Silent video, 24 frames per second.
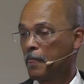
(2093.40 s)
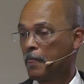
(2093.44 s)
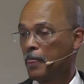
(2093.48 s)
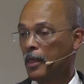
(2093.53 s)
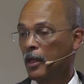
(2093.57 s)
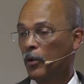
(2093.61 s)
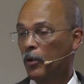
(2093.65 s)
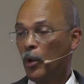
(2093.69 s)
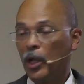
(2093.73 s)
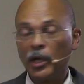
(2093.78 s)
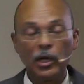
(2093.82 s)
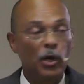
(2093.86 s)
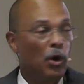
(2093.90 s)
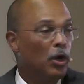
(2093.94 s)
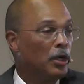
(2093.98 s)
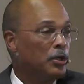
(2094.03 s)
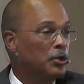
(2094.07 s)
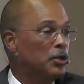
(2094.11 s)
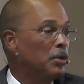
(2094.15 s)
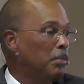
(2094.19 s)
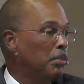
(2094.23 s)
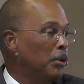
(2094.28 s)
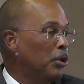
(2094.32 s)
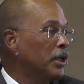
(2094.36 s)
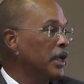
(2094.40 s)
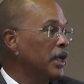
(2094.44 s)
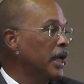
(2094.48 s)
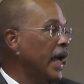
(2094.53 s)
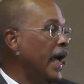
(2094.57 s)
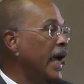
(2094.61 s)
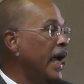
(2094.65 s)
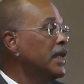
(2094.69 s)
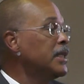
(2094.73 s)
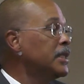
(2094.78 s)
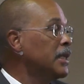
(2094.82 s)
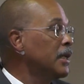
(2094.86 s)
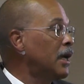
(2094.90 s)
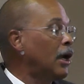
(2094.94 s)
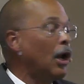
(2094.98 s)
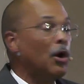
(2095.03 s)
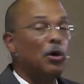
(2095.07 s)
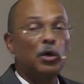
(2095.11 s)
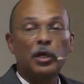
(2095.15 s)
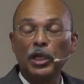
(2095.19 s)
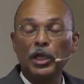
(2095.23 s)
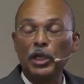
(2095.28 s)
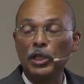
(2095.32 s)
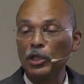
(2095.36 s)
We had got to the border 8
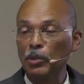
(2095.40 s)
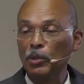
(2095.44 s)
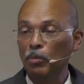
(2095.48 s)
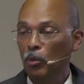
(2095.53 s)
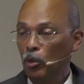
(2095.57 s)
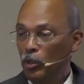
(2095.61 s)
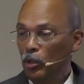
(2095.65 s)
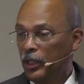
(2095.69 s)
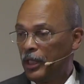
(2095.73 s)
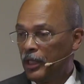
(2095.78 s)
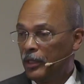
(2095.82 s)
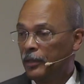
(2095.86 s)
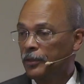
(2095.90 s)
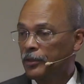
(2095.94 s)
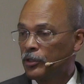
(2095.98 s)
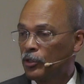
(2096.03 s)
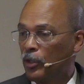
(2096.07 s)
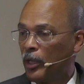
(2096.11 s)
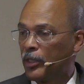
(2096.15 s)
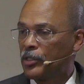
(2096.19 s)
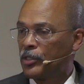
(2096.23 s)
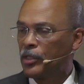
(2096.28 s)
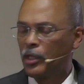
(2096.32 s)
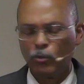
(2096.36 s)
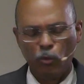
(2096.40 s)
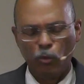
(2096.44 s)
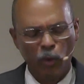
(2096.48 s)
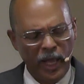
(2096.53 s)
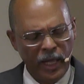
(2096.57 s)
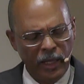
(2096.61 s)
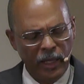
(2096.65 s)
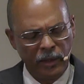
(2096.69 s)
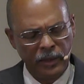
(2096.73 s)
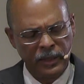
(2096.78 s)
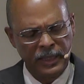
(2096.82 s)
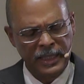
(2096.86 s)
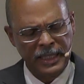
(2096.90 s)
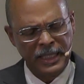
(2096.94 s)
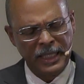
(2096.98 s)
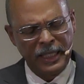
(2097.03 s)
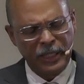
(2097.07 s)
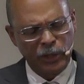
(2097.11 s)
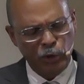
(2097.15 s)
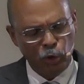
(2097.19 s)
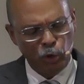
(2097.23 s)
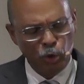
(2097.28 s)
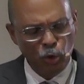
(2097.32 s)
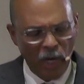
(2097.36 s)
o'clock in the morning. So I said, well,
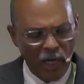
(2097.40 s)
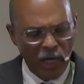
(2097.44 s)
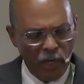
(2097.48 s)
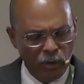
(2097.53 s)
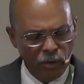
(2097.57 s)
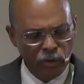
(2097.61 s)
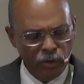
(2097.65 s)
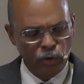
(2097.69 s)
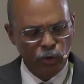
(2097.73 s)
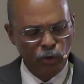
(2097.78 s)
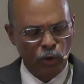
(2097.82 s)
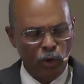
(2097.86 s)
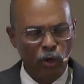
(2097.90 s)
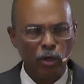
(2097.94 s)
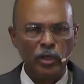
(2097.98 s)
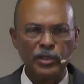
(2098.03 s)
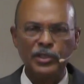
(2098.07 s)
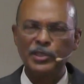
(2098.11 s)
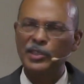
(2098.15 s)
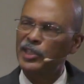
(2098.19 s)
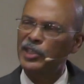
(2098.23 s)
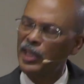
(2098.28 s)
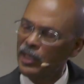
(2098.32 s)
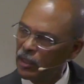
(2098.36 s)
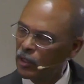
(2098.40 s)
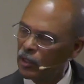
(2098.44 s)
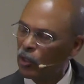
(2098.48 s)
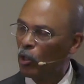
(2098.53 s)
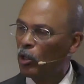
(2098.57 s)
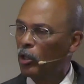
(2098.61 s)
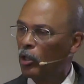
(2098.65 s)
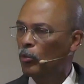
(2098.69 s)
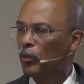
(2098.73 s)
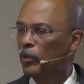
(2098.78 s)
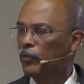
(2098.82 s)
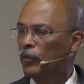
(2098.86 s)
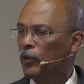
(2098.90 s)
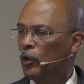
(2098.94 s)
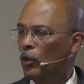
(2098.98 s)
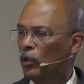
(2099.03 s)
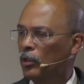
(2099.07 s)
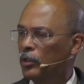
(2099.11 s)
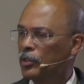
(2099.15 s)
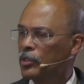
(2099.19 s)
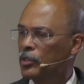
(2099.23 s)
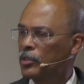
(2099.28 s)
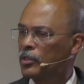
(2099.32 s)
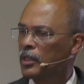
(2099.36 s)
2 hours to cross, 10 o'clock we've
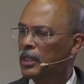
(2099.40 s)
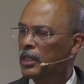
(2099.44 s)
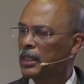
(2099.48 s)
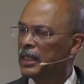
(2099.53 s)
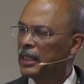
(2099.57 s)
crossed.